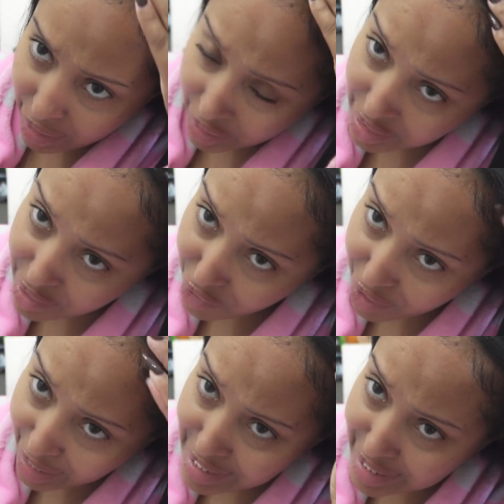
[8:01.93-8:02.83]
Because if you
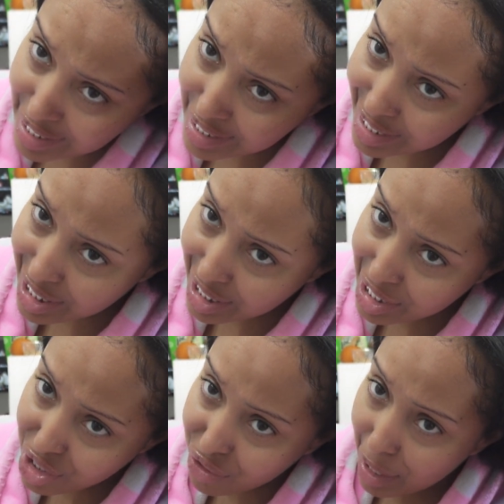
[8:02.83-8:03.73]
guys can see, she
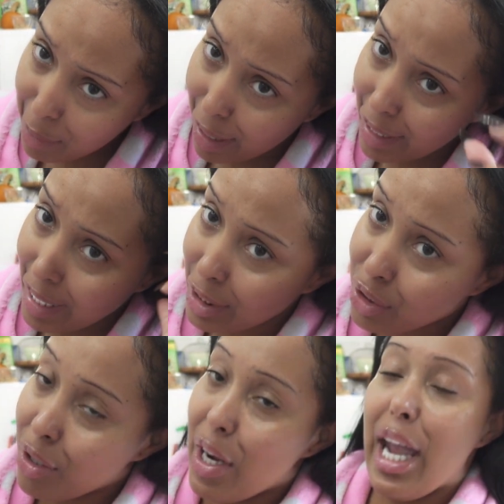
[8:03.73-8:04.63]
didn't shred my
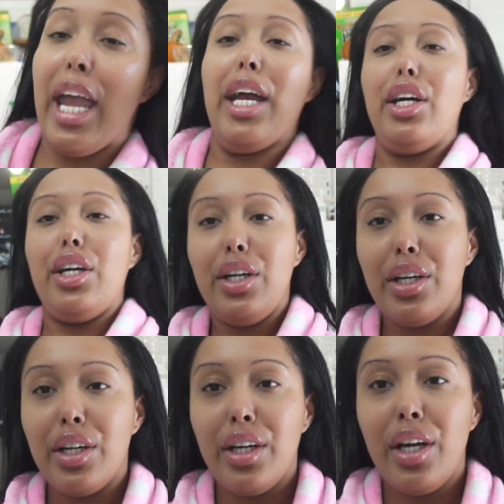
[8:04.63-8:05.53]
natural hair.
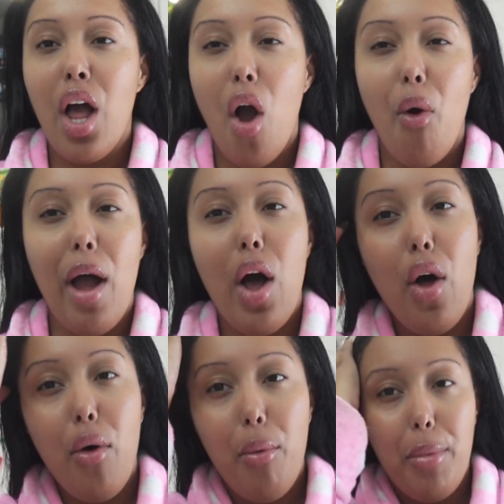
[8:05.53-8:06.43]

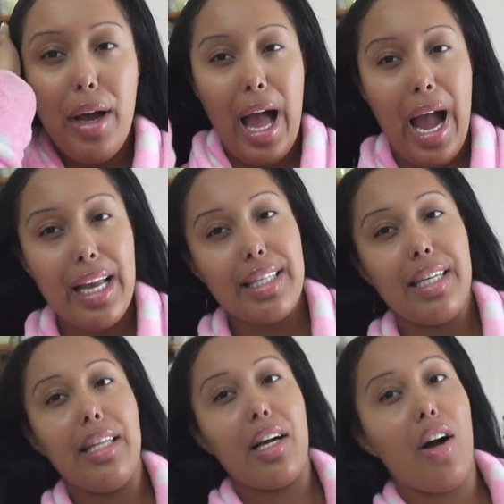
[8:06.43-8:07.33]
Well, but I
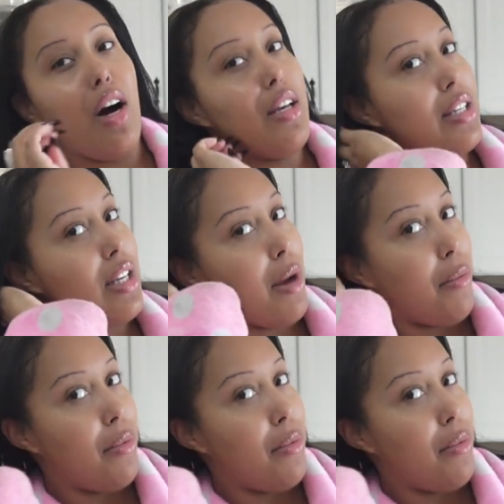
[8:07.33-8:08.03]
see the concept.